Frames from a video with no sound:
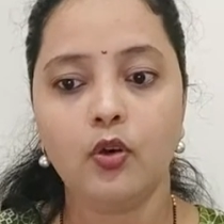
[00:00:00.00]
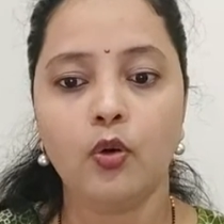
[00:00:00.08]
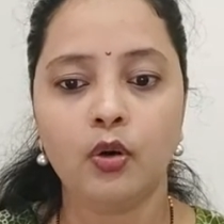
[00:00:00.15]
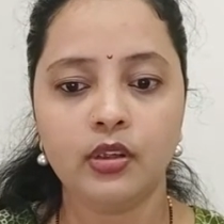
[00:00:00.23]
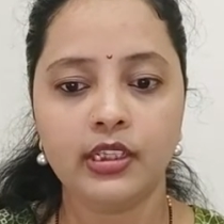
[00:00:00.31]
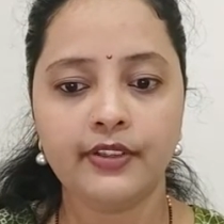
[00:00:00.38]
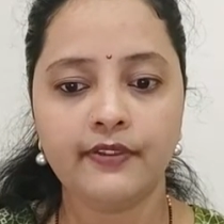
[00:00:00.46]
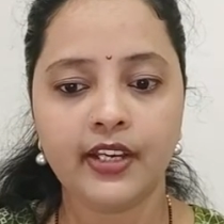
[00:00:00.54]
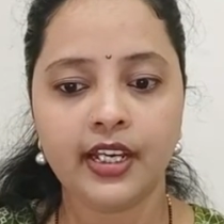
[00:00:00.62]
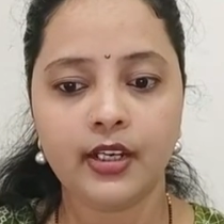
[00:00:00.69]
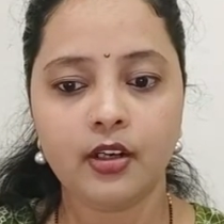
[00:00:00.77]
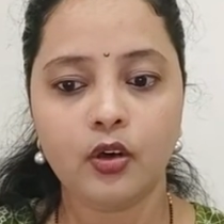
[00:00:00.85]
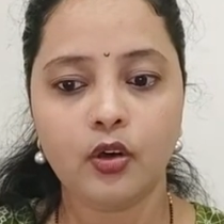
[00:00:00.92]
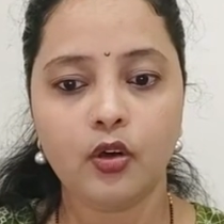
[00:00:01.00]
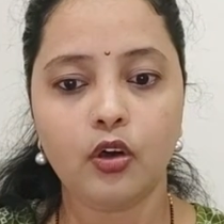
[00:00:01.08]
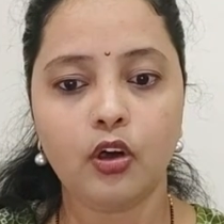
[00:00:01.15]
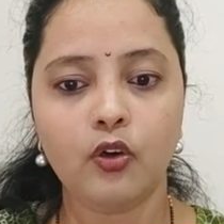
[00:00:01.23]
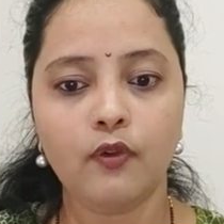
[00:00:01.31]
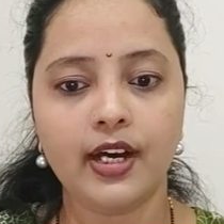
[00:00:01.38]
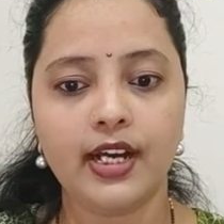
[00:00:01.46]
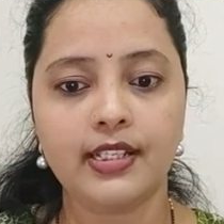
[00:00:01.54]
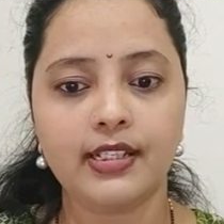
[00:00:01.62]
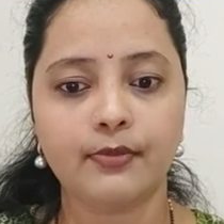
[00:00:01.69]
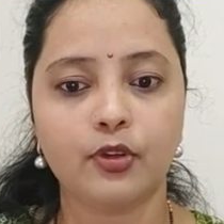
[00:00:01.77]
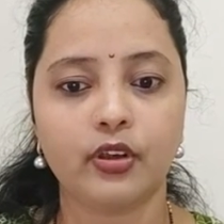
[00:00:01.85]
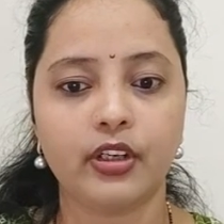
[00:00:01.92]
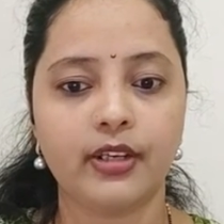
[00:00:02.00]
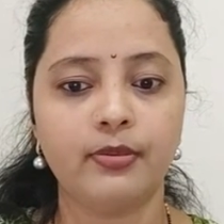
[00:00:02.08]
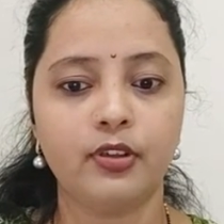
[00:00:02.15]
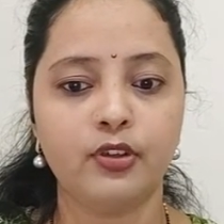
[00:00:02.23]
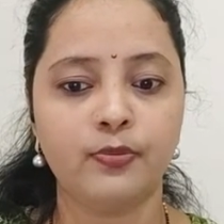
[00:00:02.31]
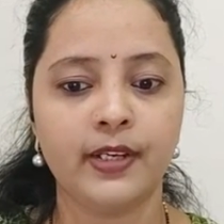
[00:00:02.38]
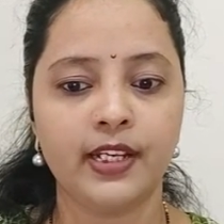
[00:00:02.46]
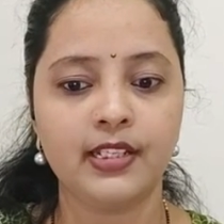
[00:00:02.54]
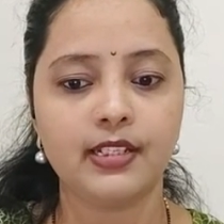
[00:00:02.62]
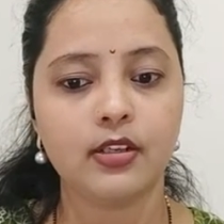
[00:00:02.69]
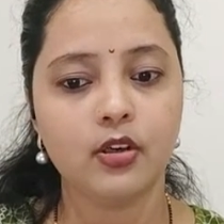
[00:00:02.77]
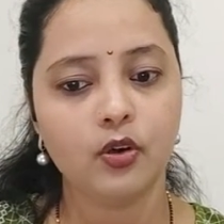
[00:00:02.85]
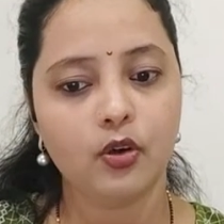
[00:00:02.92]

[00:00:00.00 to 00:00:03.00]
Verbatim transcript: all the way clockwise I am not able to place.